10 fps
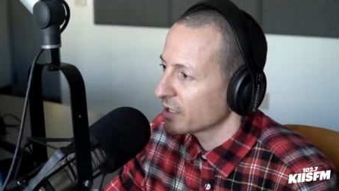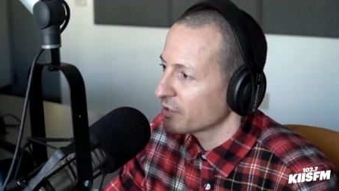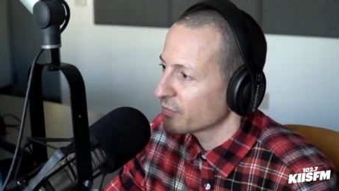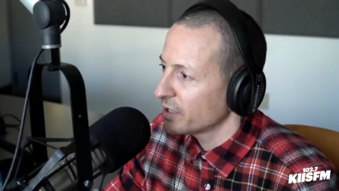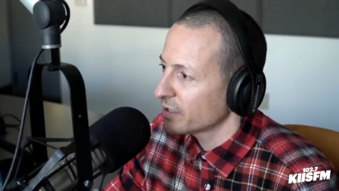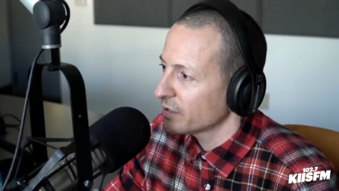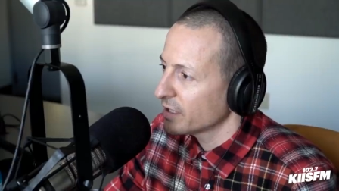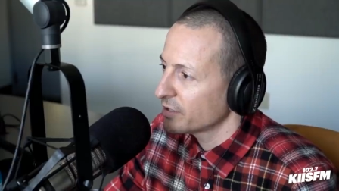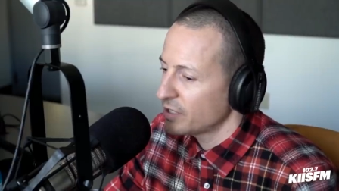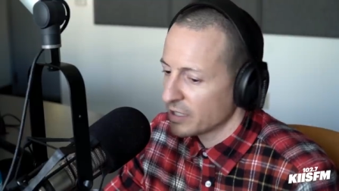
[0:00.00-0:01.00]
like a green,
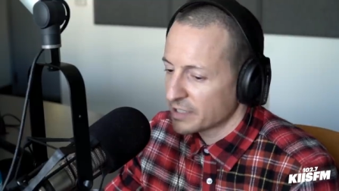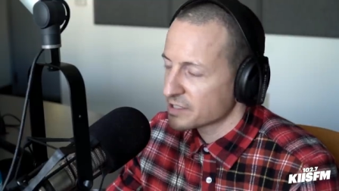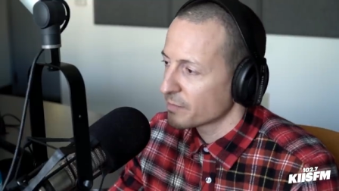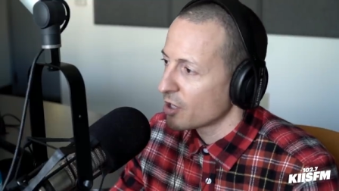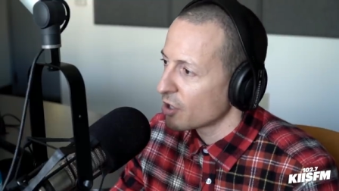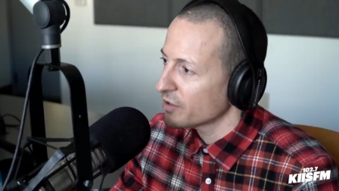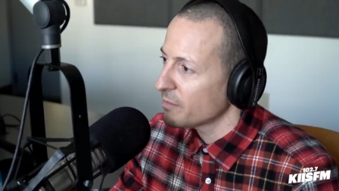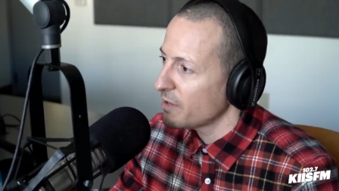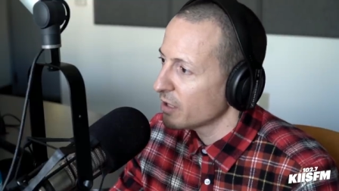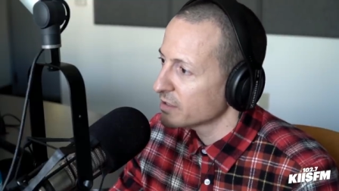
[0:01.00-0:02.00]
like you get like some card in
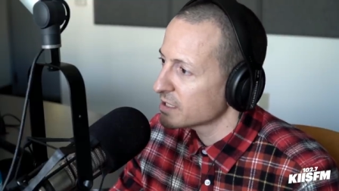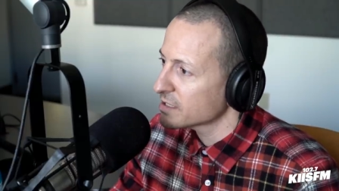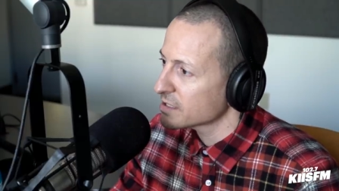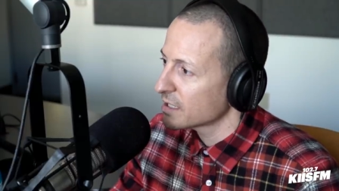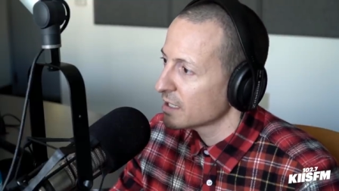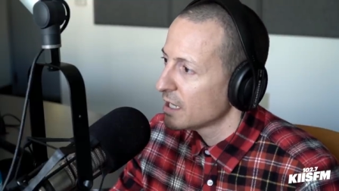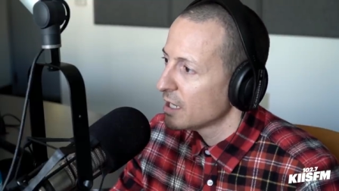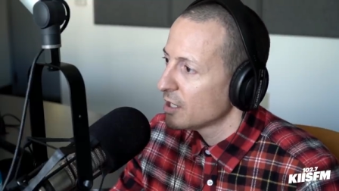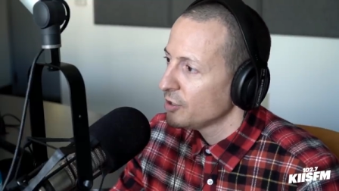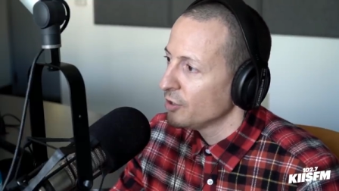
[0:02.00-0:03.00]
the mail that says like,
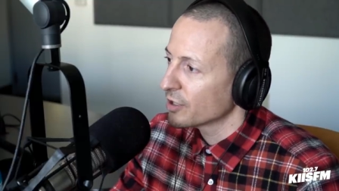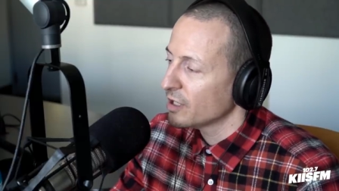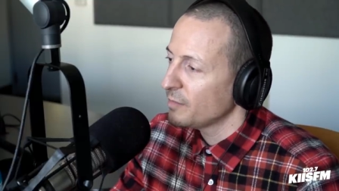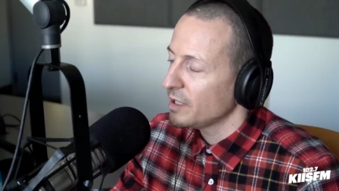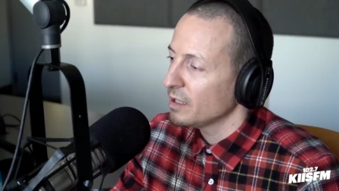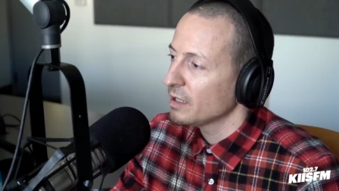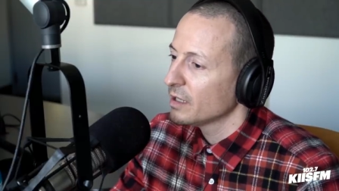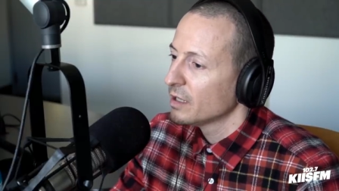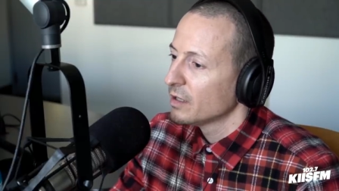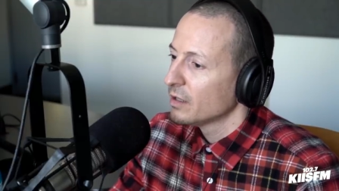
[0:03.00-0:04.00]
you're going to be
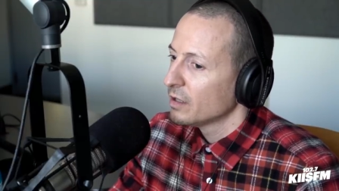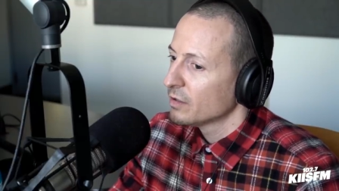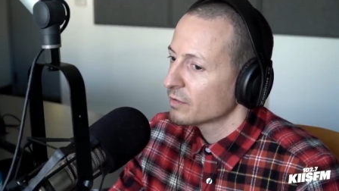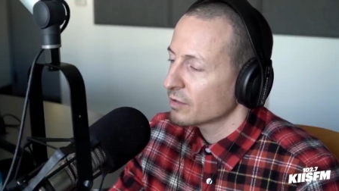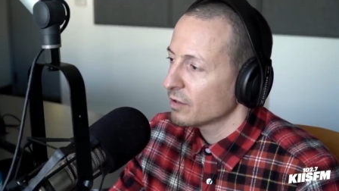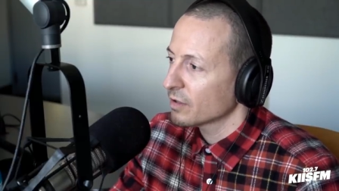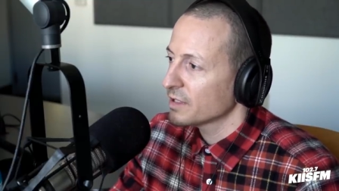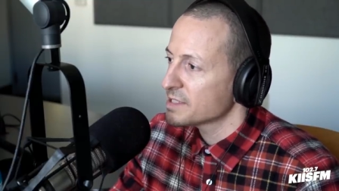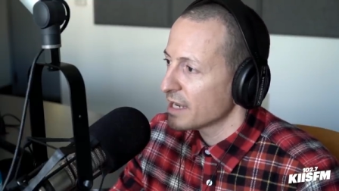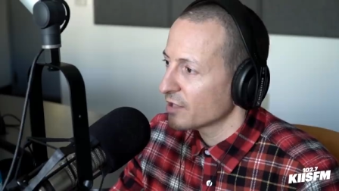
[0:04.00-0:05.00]

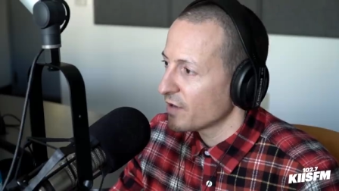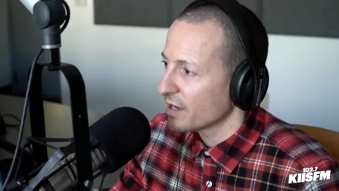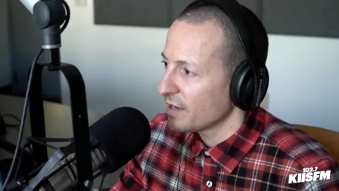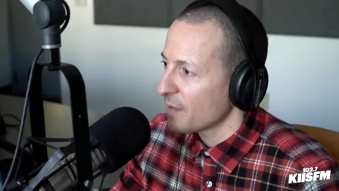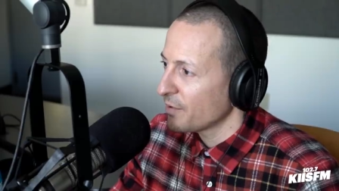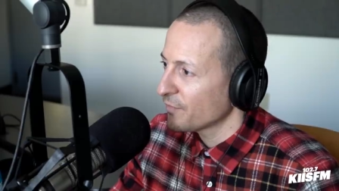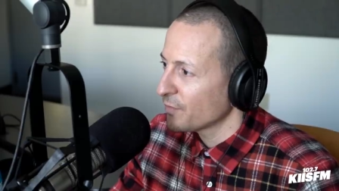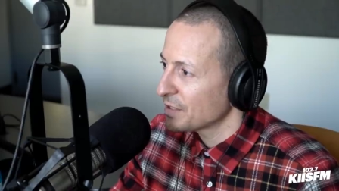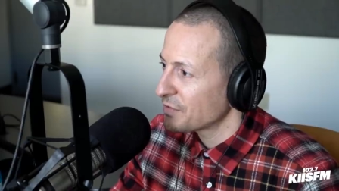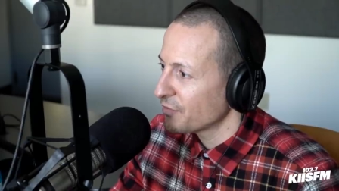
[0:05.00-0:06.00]
totally satisfied and happy for
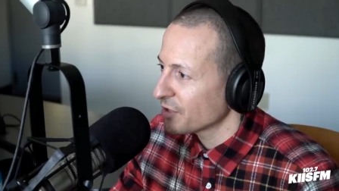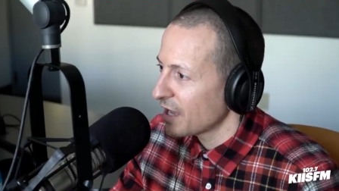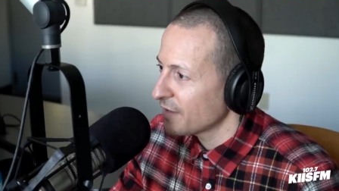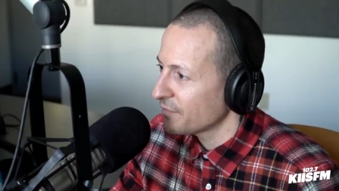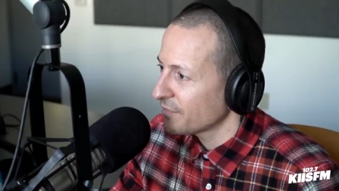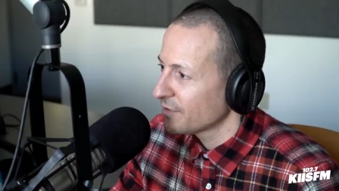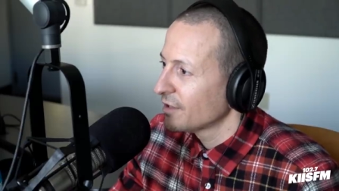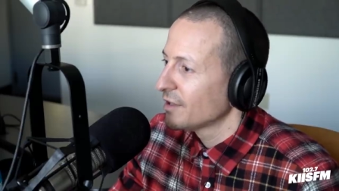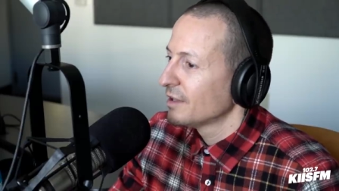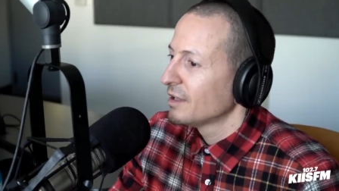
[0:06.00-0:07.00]
the rest of your life.
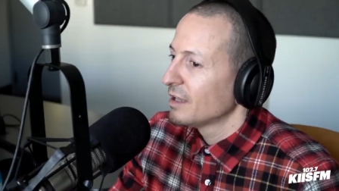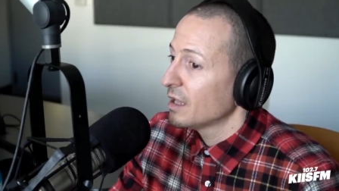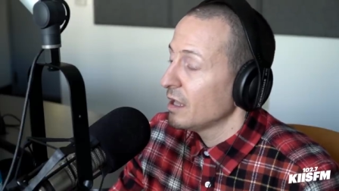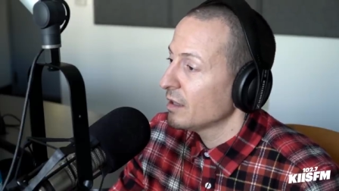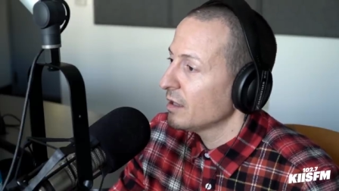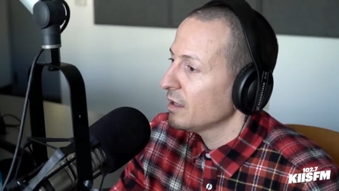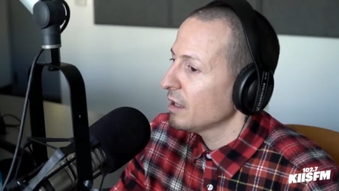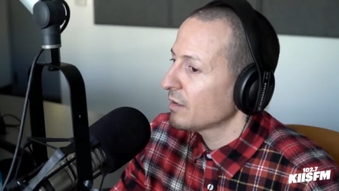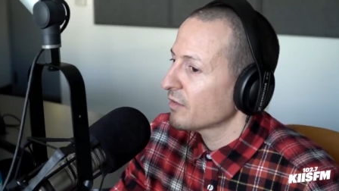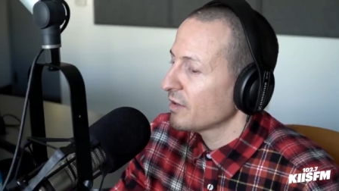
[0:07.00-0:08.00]

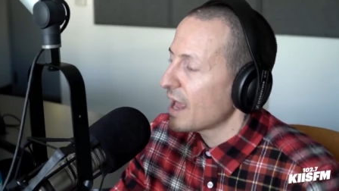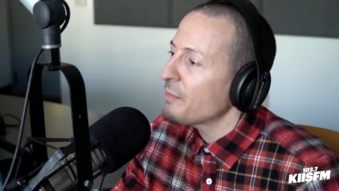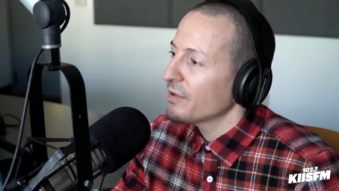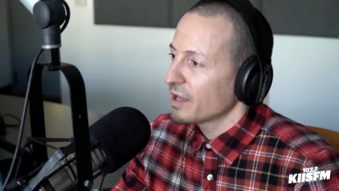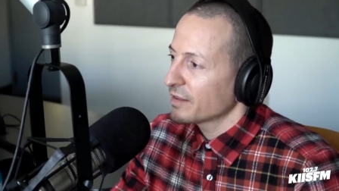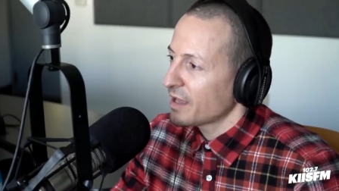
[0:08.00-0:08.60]
It doesn't happen like